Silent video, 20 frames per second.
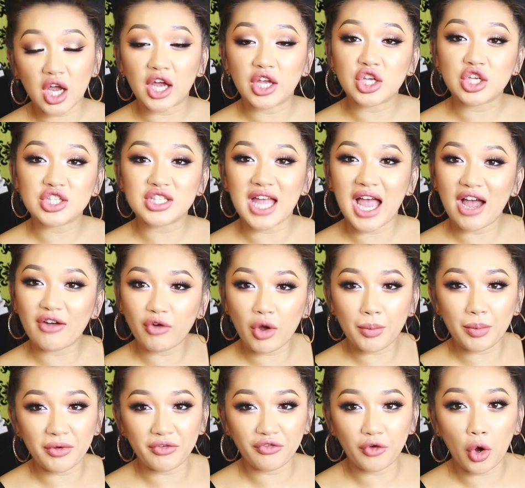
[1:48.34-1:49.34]
I used to have
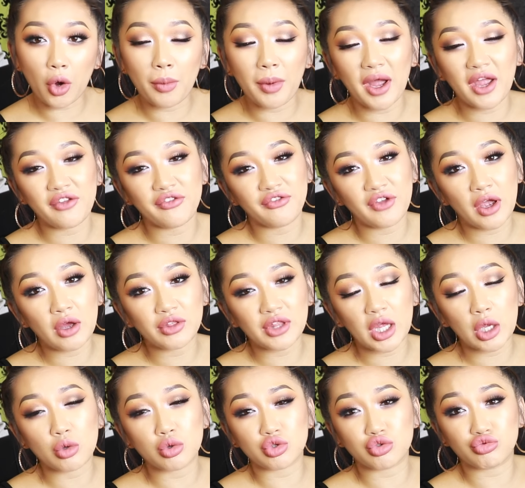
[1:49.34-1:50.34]
one before, but I found
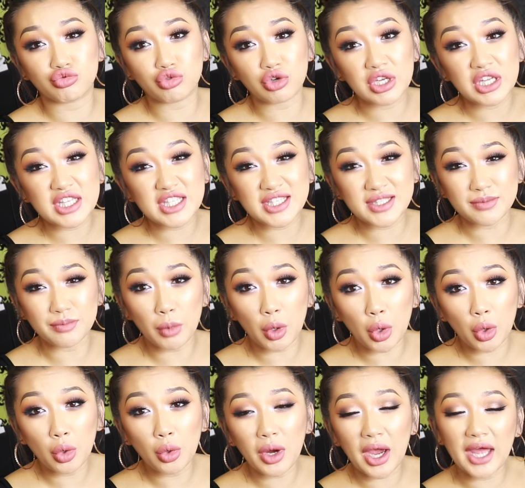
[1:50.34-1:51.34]
that it was really
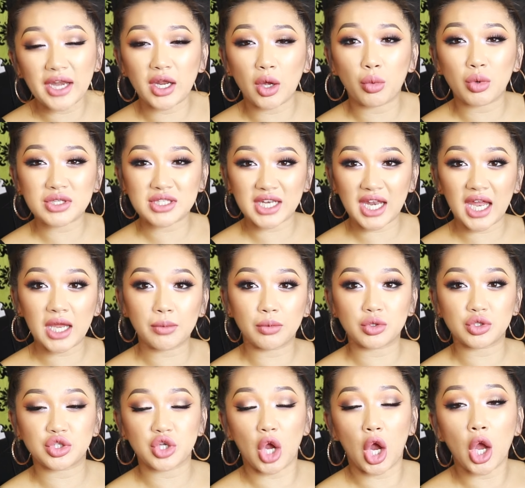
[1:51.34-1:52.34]
small and I wasn't
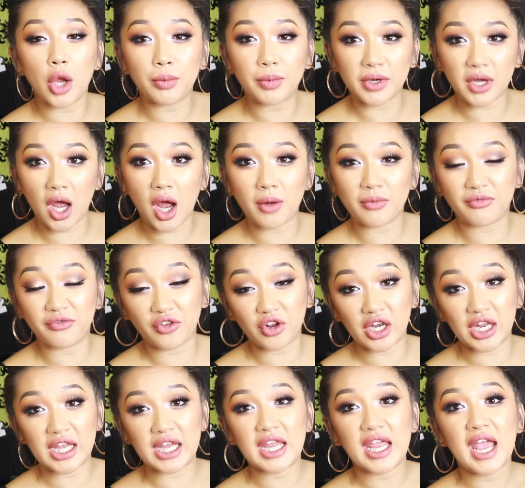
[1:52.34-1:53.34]
able to open it up
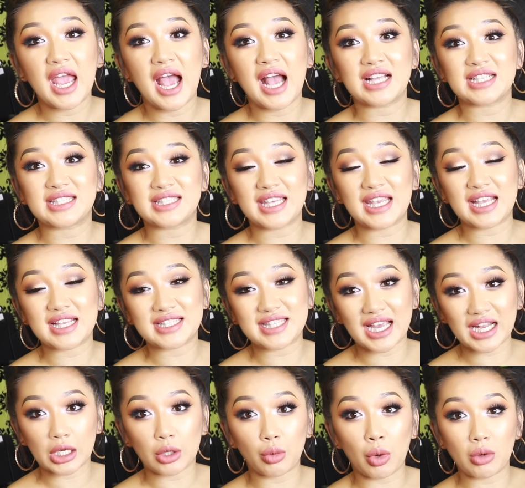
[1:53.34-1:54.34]
fully and see
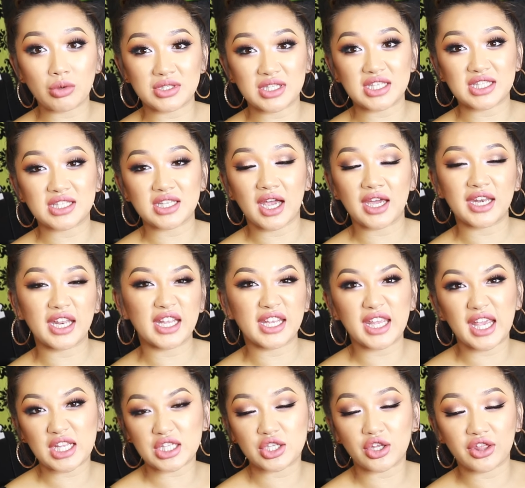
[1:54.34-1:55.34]
exactly what was inside and
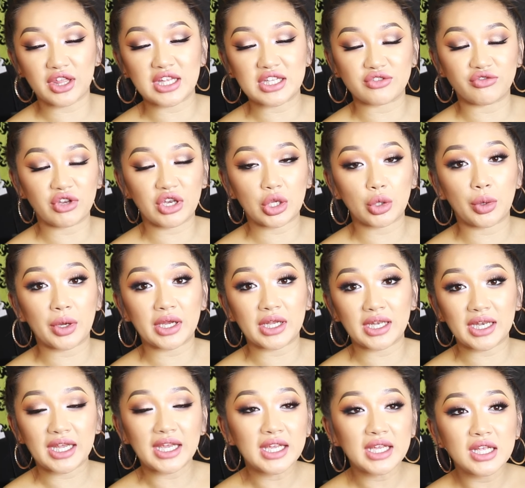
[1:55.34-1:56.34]
get to things really
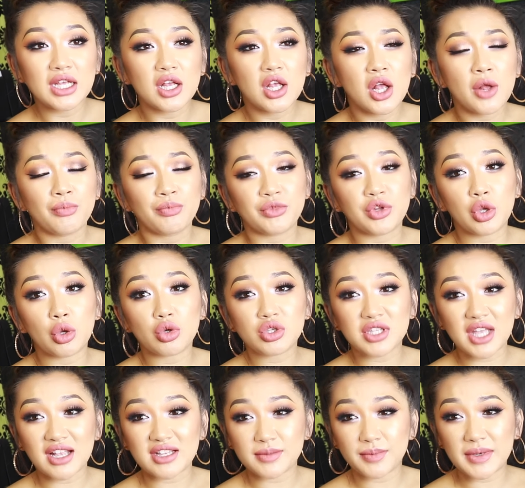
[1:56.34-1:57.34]
quickly. You
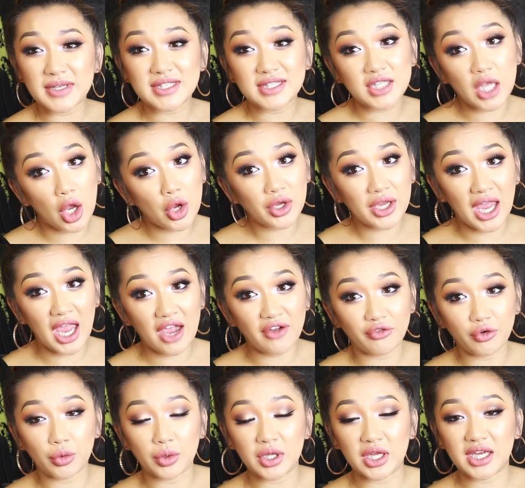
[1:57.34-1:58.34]
also have to be so
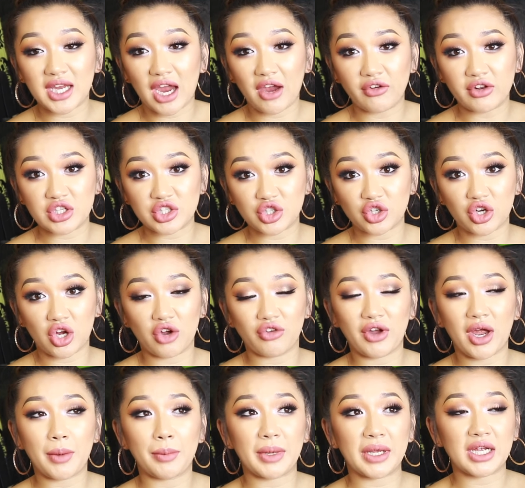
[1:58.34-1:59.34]
careful when you're carrying a Zuca
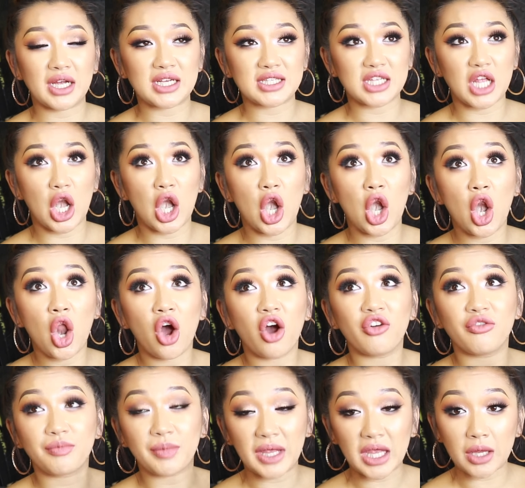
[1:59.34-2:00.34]
around, because a lot
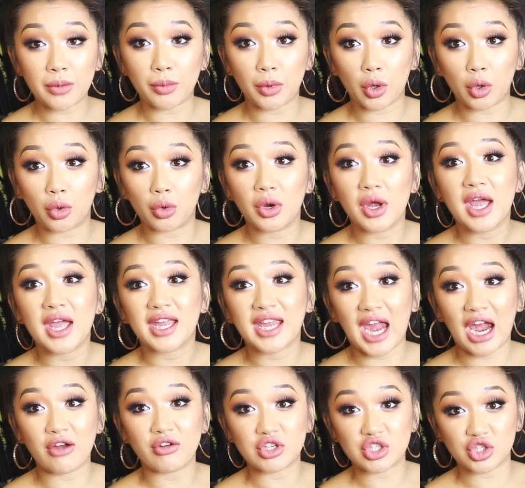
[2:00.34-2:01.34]
of people
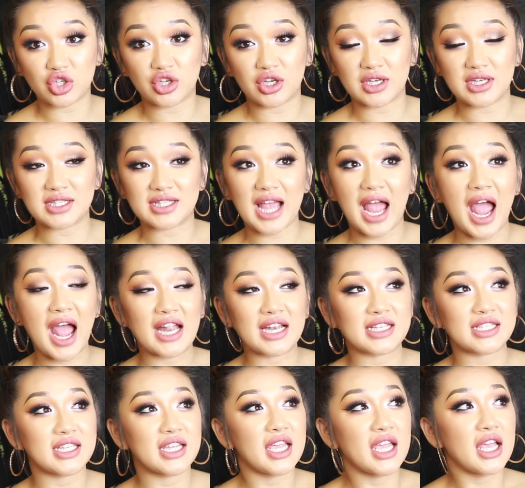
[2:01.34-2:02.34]
carry Zucas,
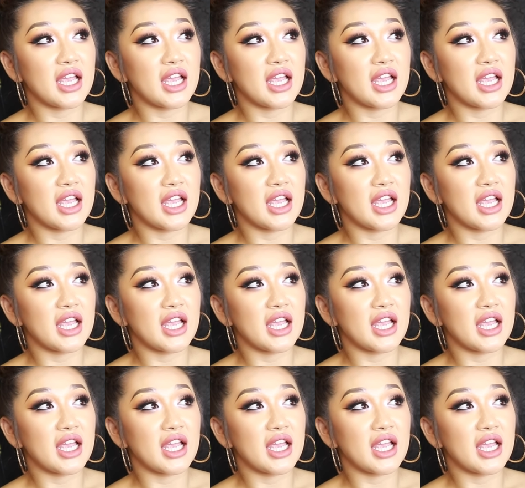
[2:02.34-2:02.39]
and